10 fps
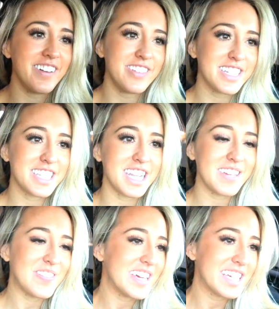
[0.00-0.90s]
I'm gonna
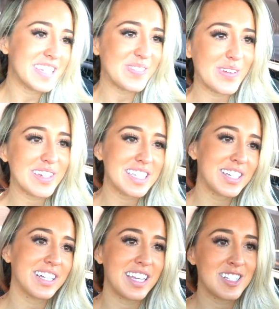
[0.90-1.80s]
stay in Vegas maybe
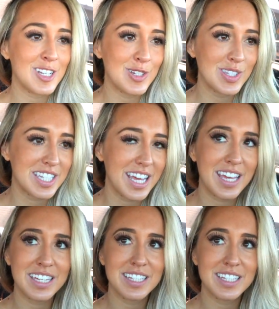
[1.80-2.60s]
until like Tuesday.